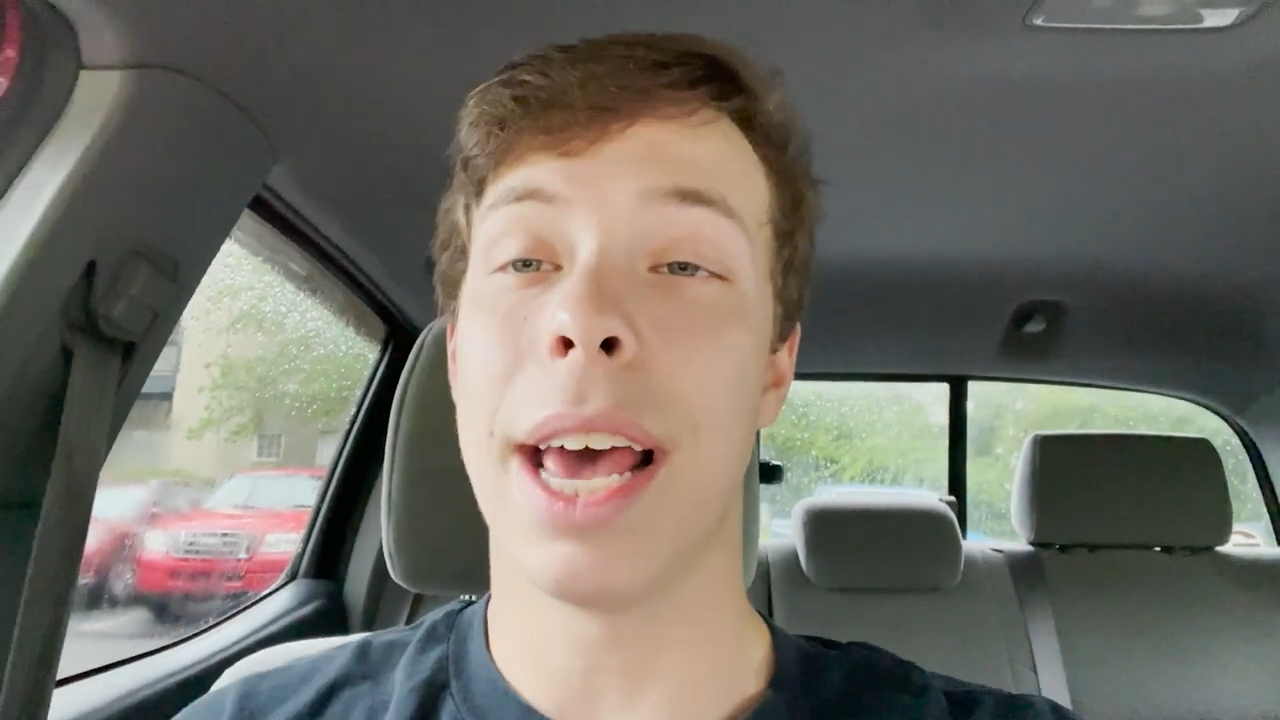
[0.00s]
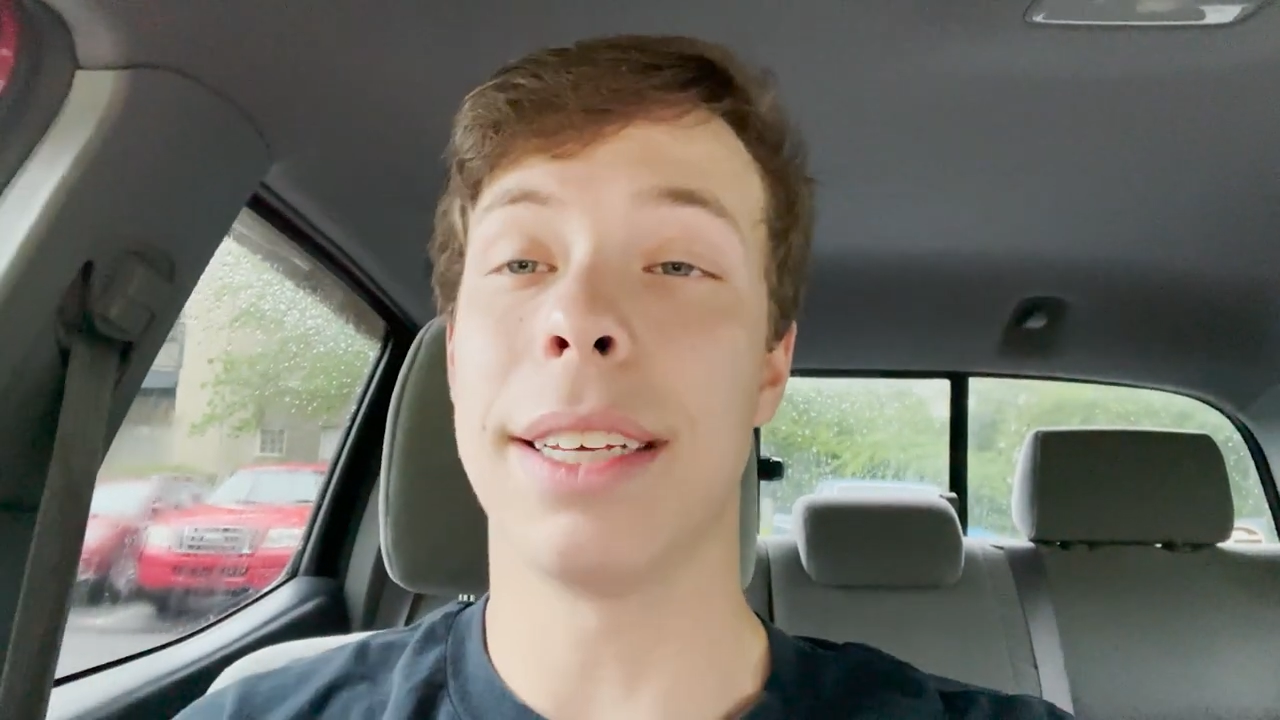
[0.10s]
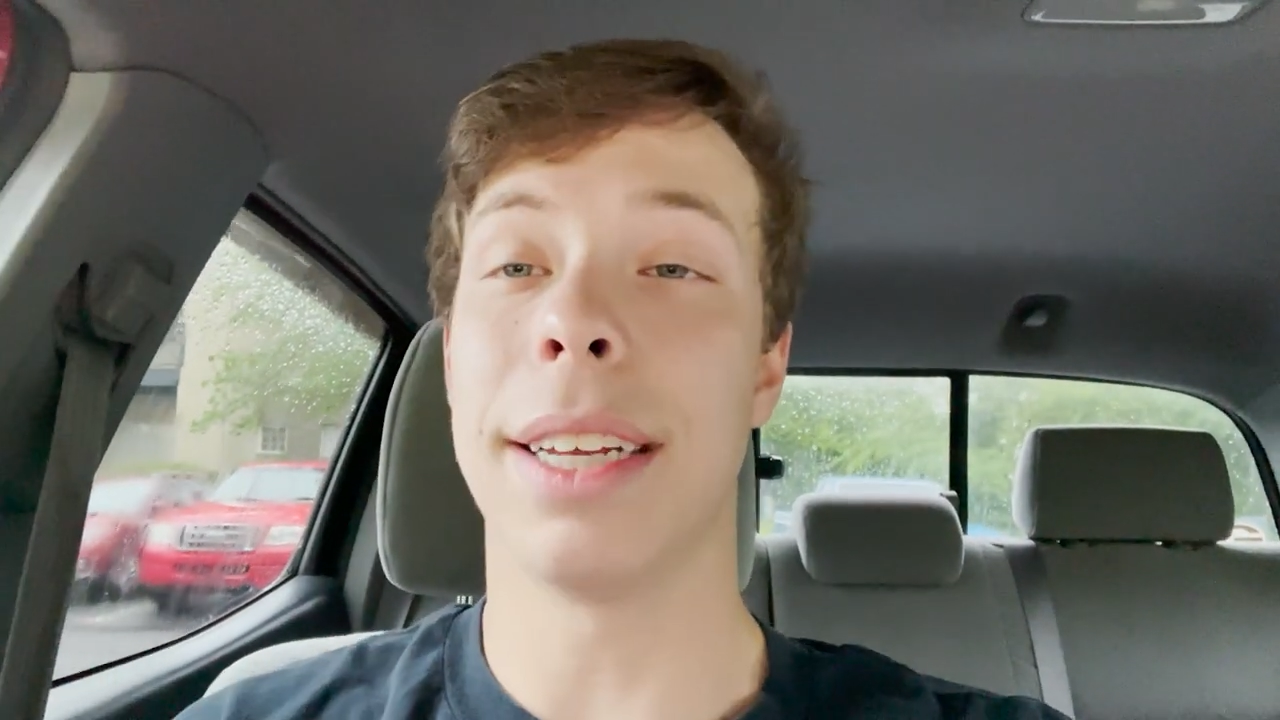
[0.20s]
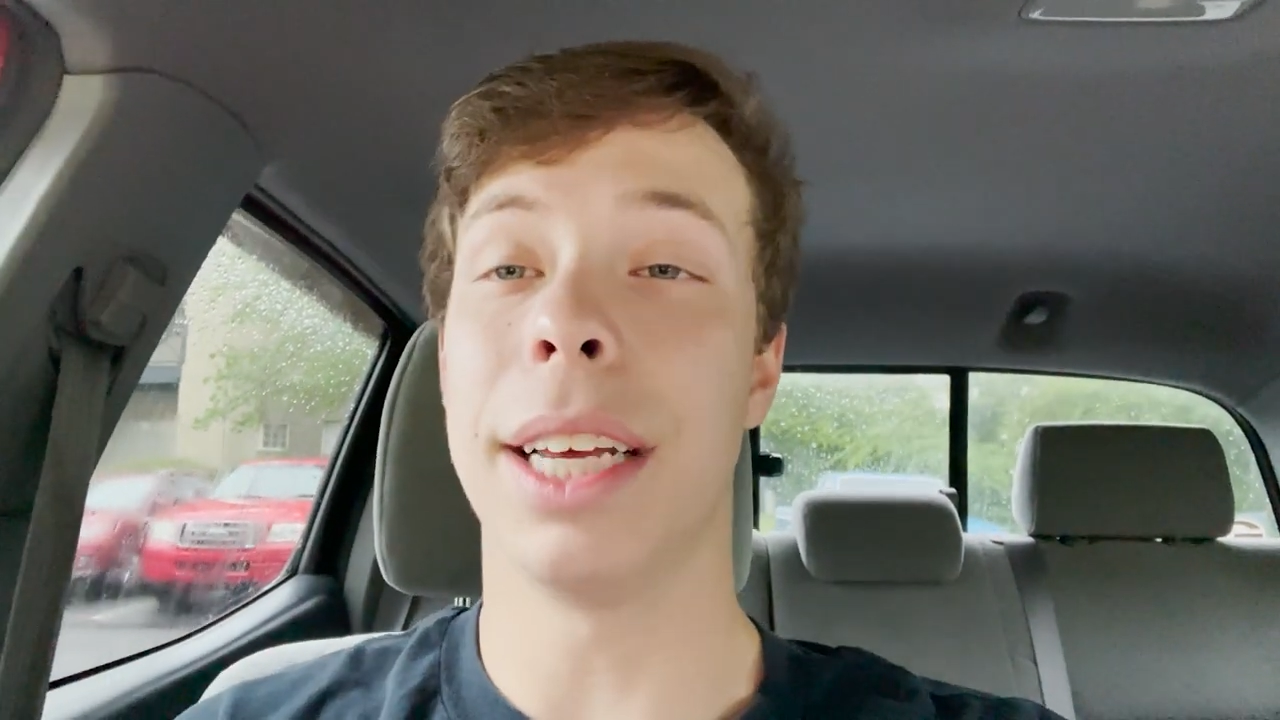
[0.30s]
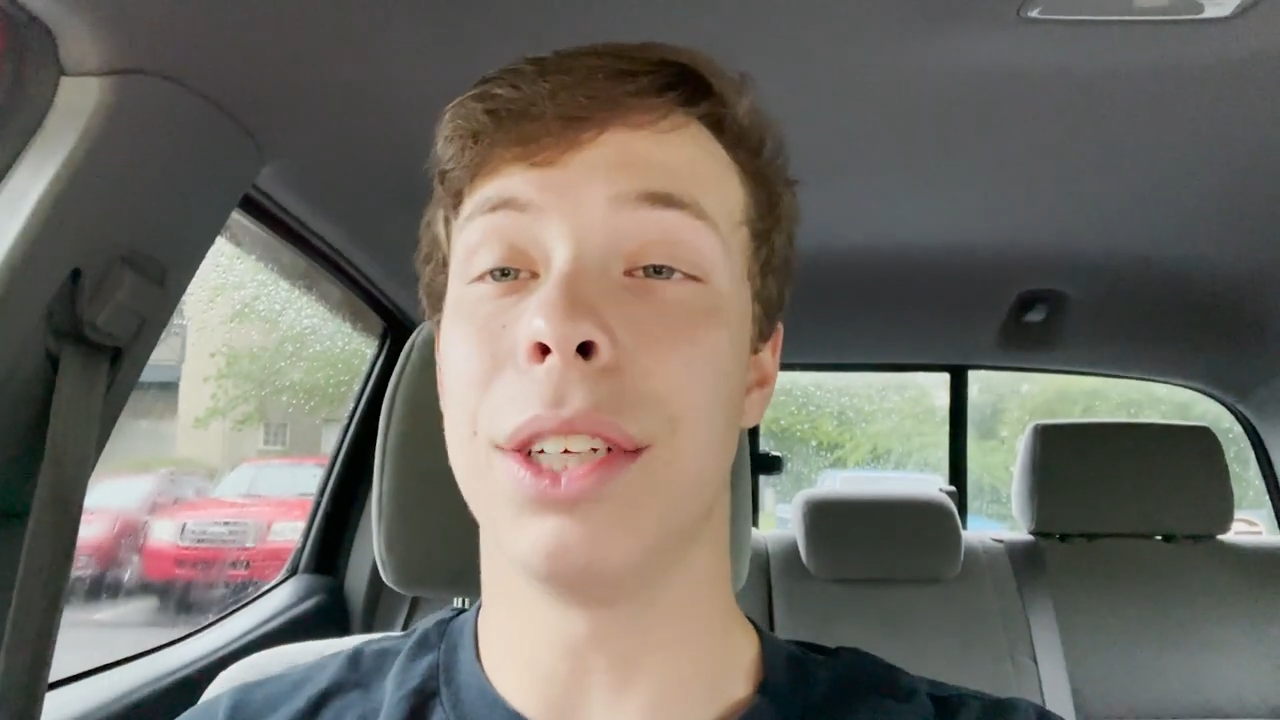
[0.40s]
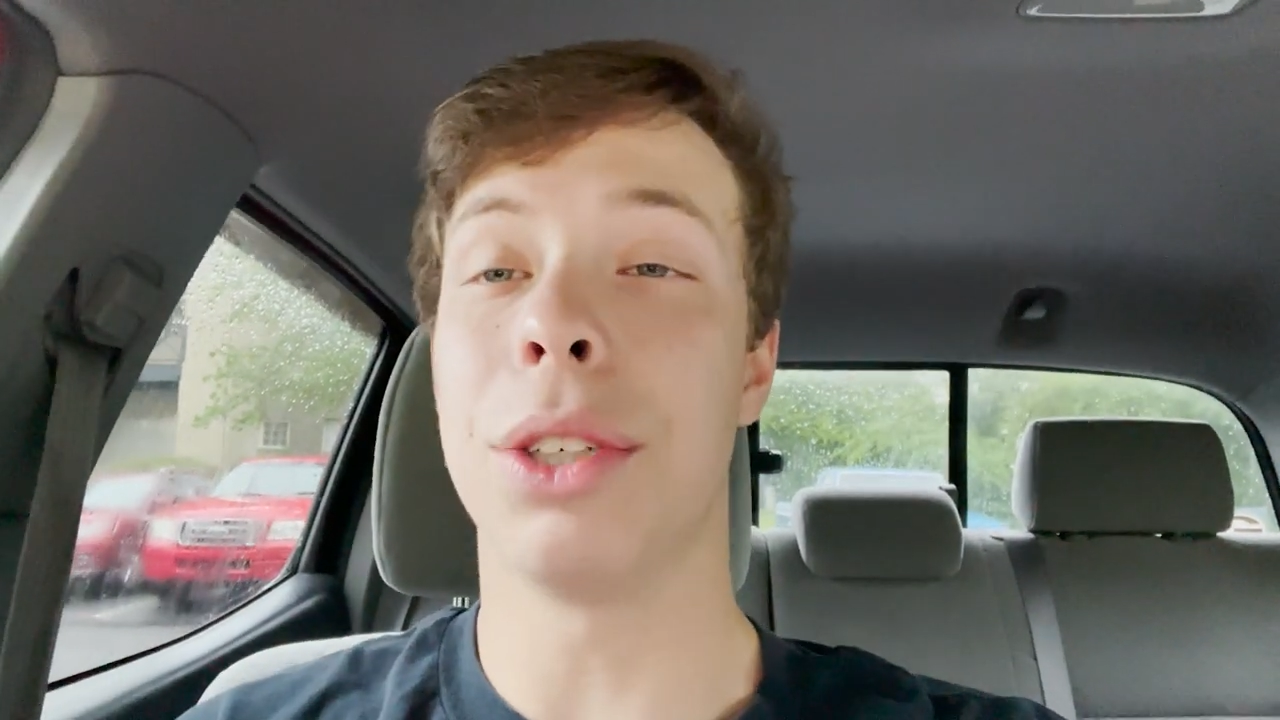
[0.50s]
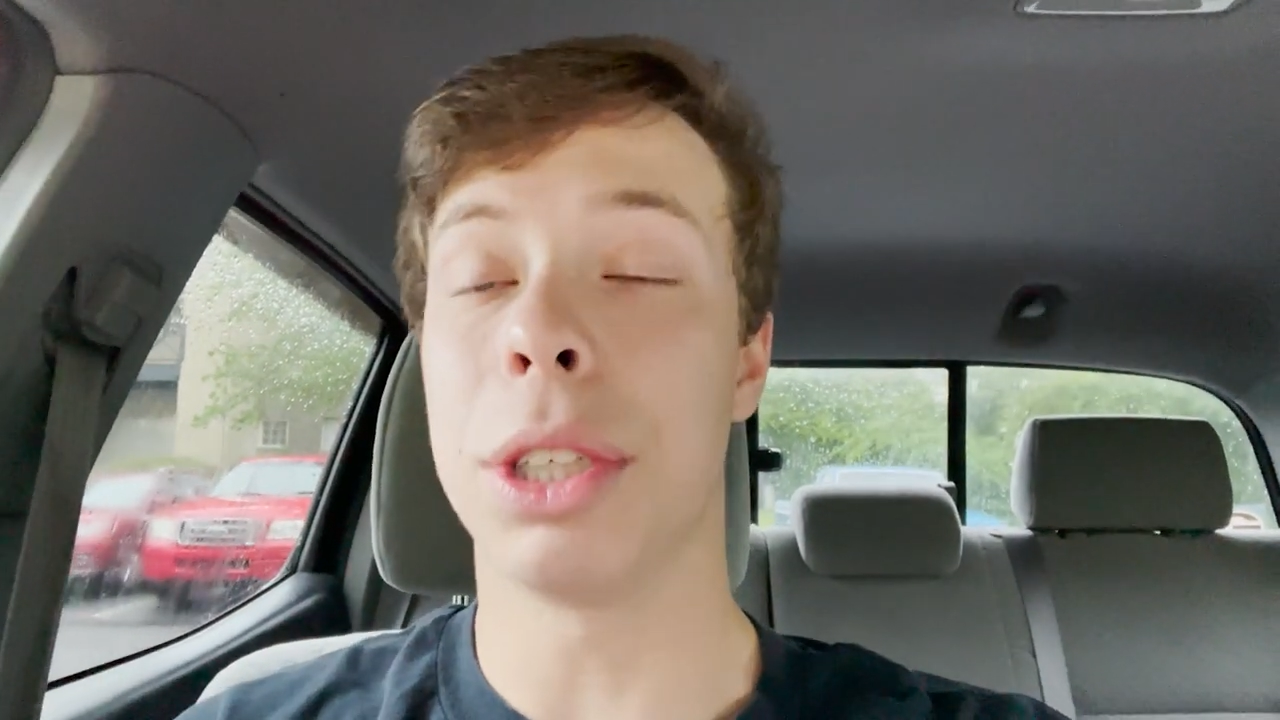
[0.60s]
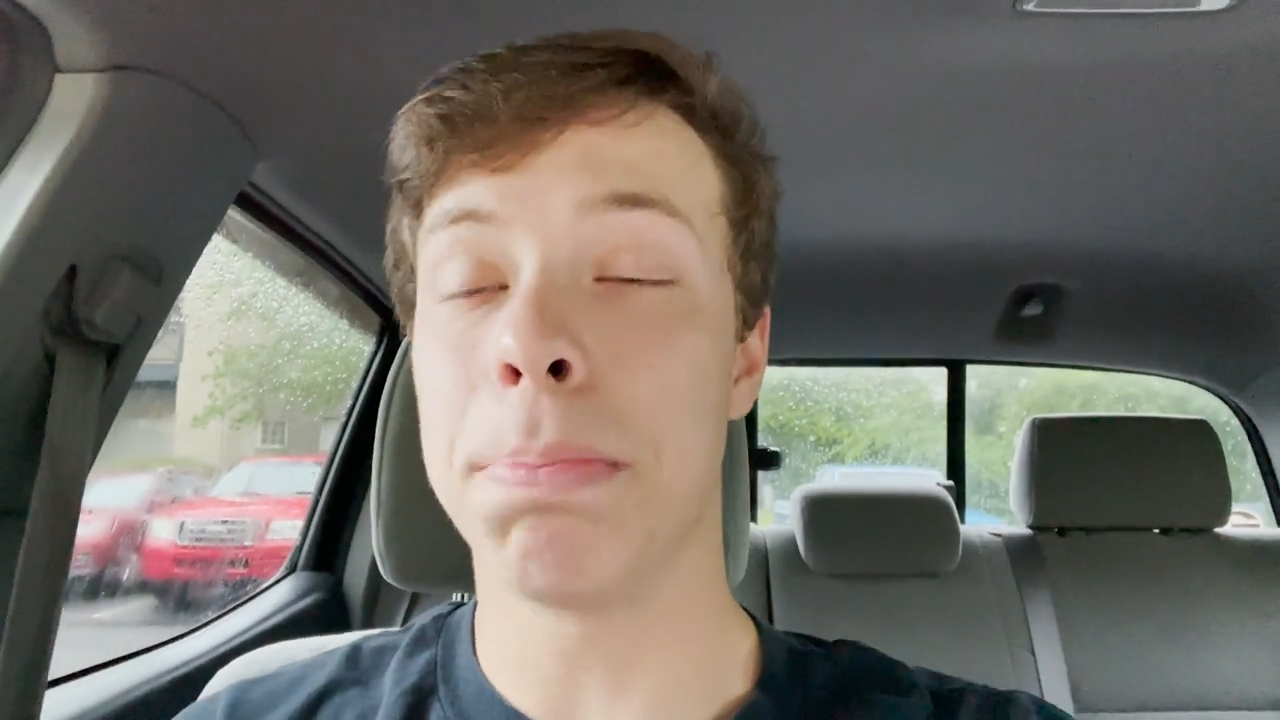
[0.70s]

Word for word: as it is your